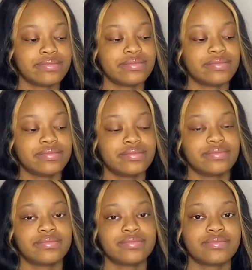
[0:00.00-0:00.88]

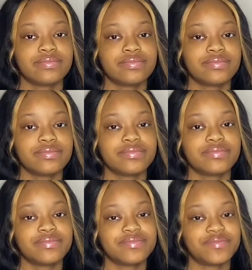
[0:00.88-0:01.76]

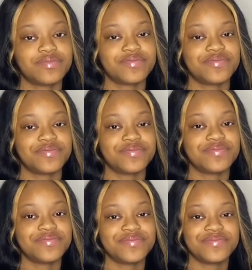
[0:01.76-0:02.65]

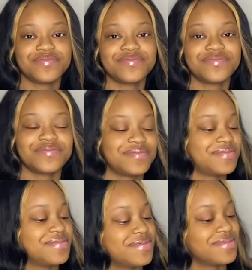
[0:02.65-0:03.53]

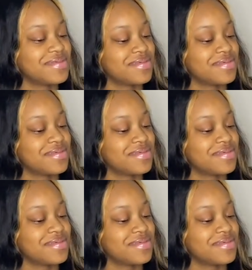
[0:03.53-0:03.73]
[no speech]